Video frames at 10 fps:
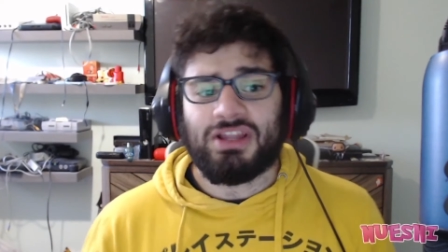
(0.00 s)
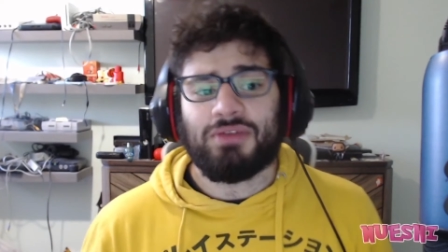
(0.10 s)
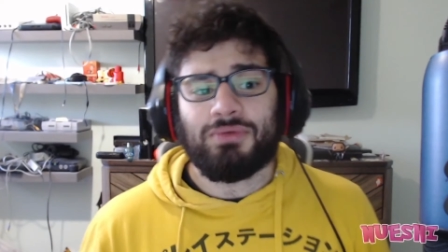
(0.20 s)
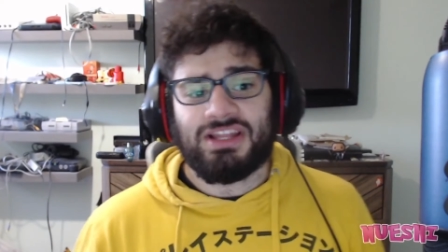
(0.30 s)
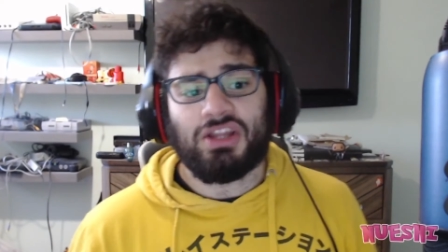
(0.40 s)
And I'm
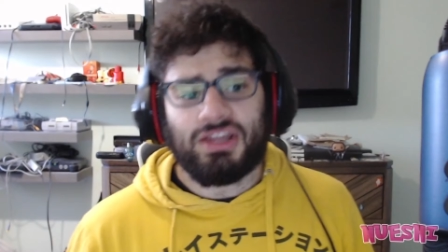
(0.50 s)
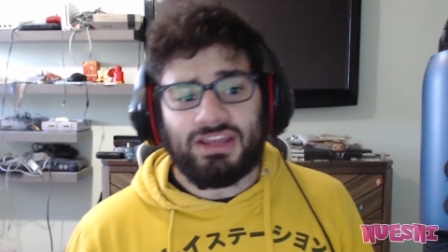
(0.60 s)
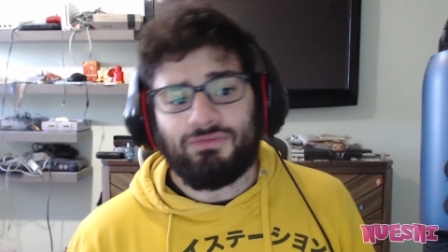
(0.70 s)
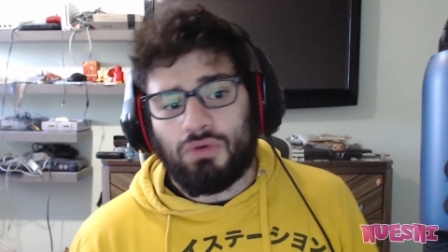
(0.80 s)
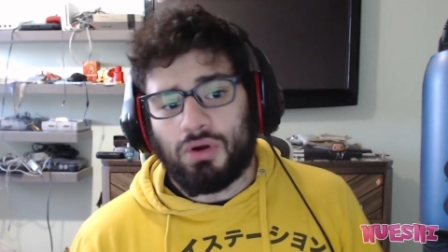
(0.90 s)
really
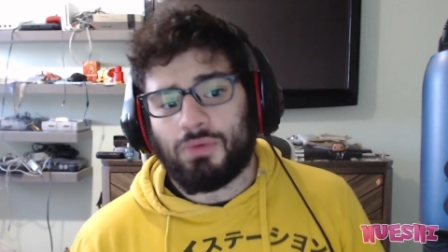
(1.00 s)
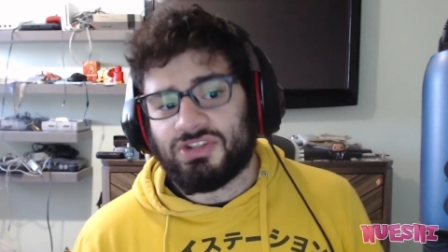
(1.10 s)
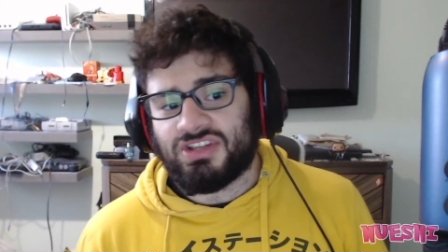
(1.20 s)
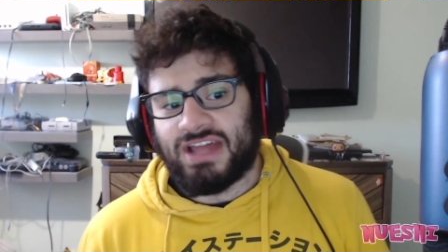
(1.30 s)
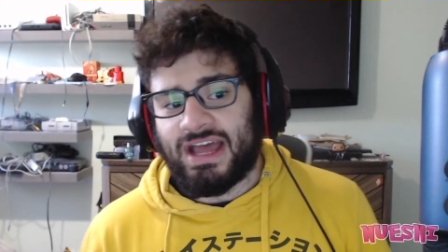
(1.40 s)
looking
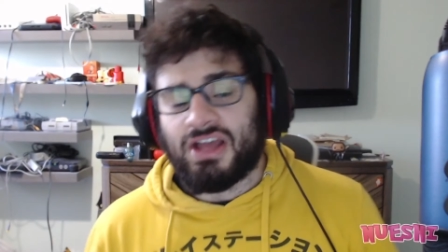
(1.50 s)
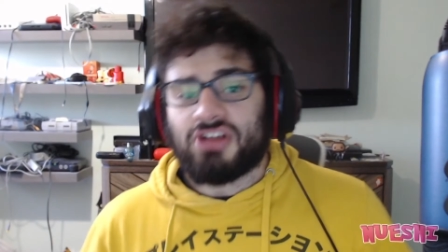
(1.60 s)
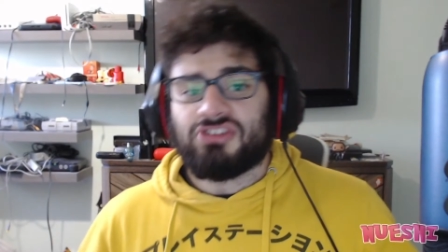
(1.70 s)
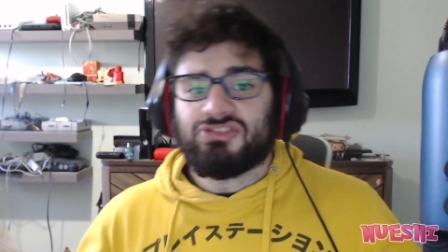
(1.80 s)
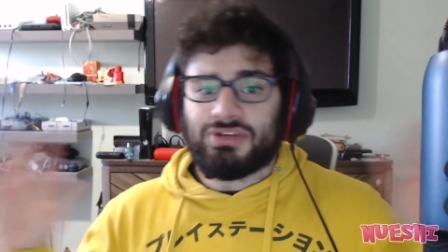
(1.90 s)
forward to
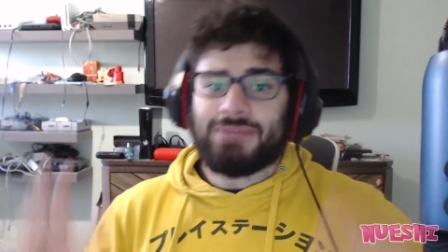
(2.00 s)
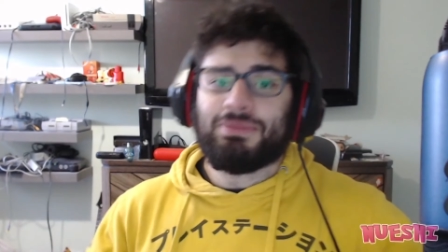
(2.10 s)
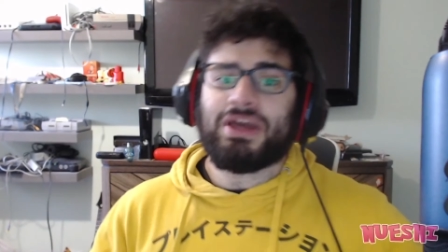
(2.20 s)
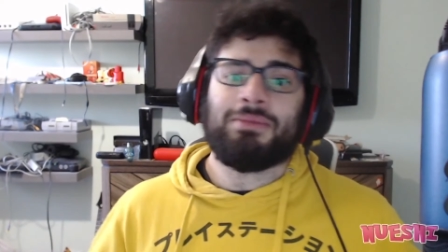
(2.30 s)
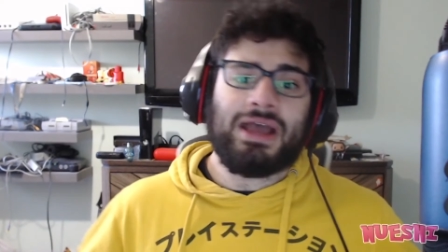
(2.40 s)
that. So
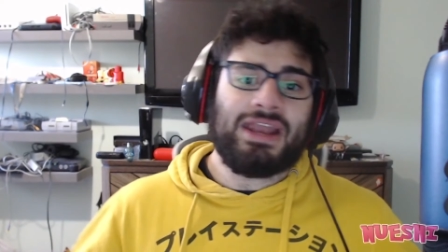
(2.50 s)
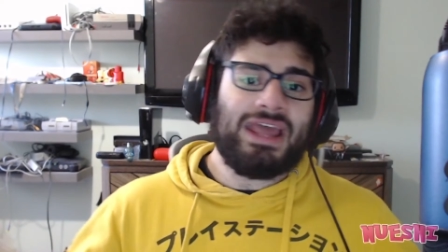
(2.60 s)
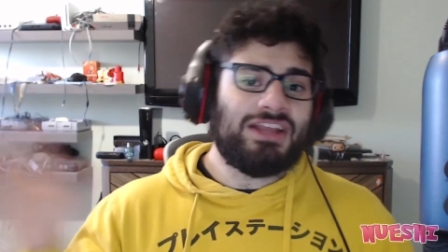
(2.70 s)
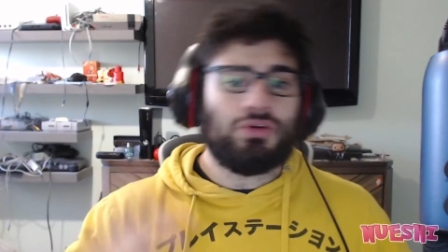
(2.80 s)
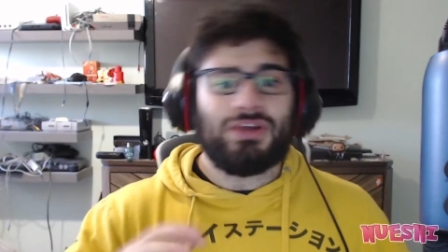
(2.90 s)
keep that in
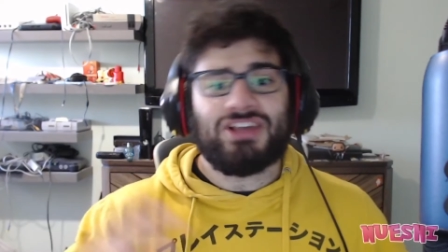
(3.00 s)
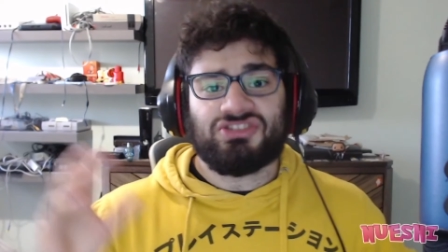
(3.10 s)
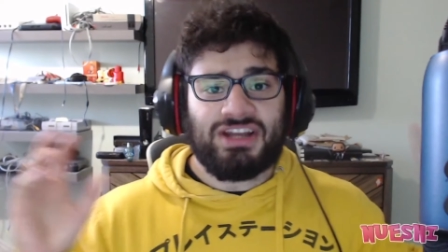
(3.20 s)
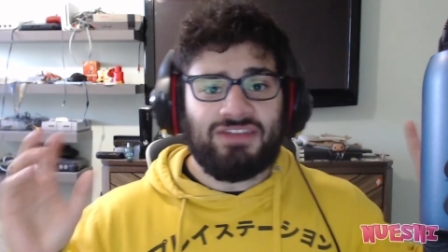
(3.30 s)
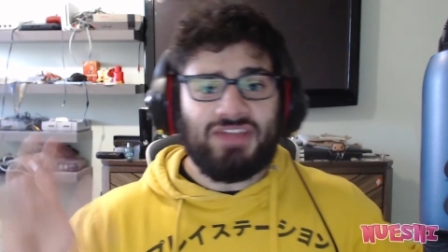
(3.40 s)
mind. Any
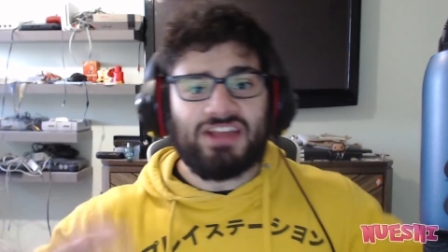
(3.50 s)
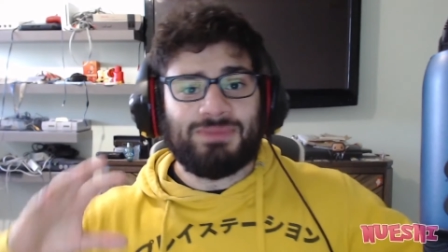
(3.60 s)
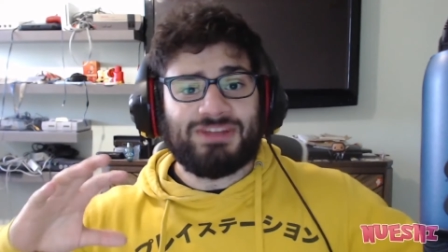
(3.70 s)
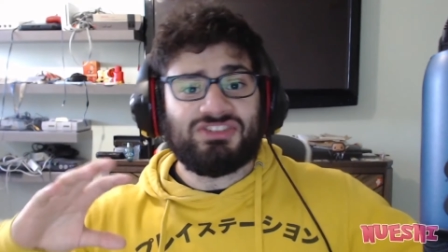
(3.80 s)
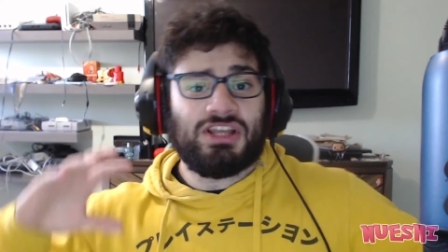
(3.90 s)
donations or any of that
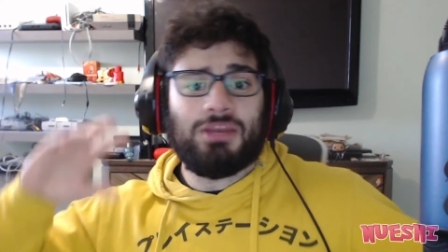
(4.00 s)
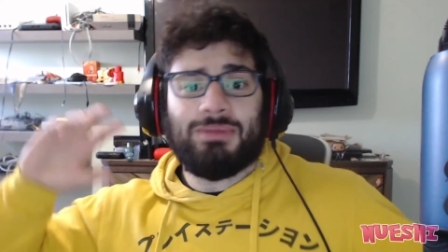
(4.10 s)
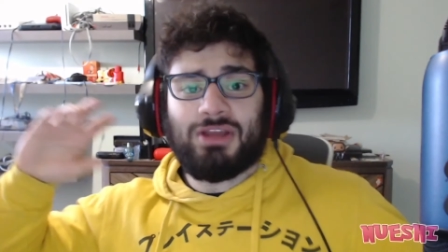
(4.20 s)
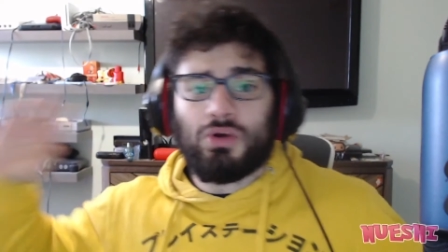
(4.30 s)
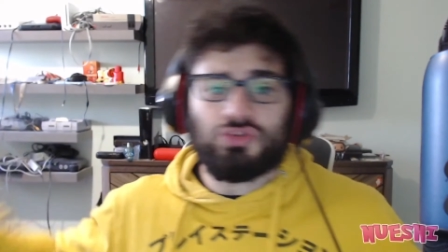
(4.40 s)
is basically going
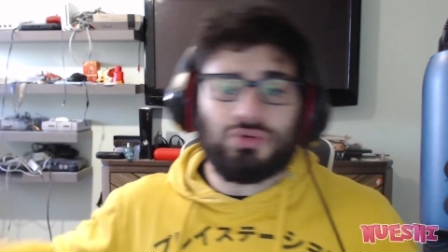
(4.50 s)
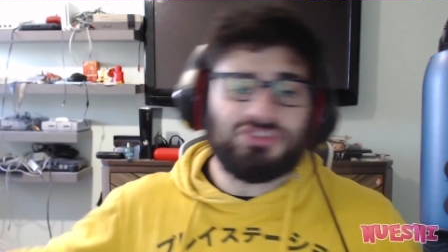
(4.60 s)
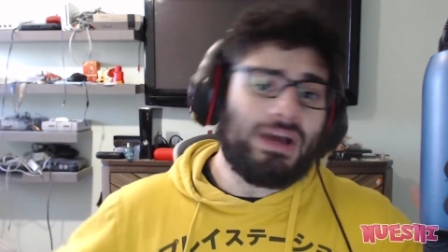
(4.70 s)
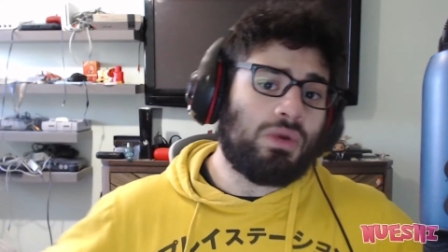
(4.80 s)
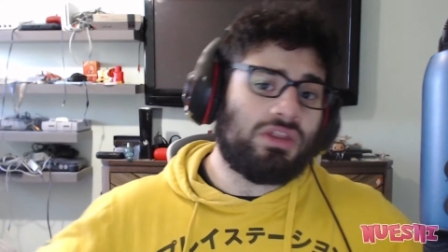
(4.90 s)
to be going
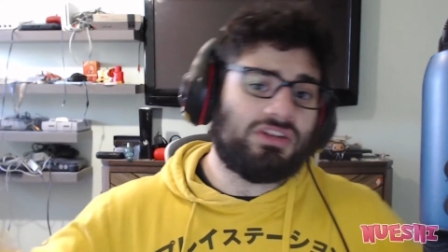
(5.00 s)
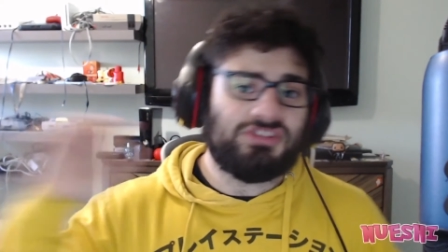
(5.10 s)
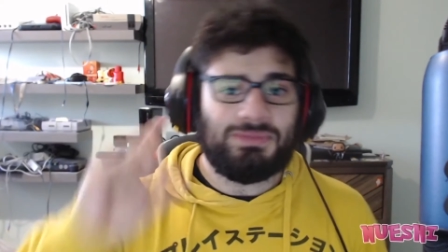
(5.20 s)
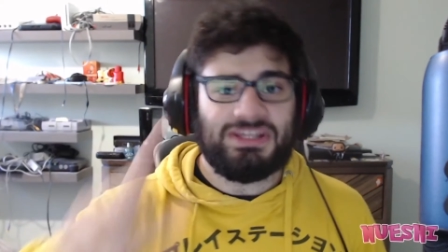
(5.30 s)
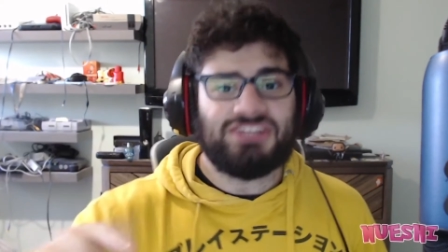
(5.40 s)
towards that, whether
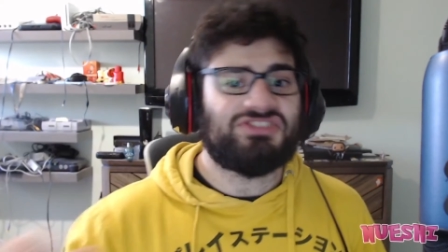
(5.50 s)
it's the